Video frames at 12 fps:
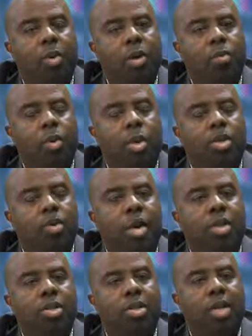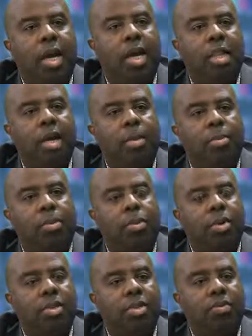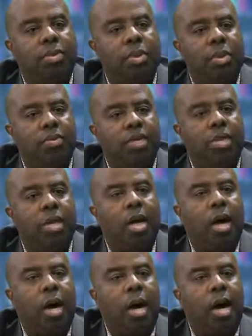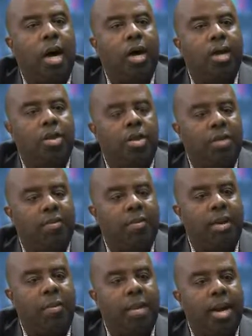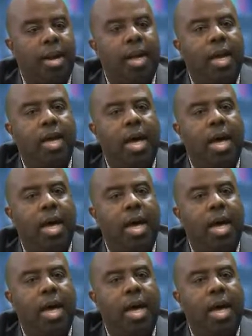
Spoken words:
When you understand the importance of service to your fellow man,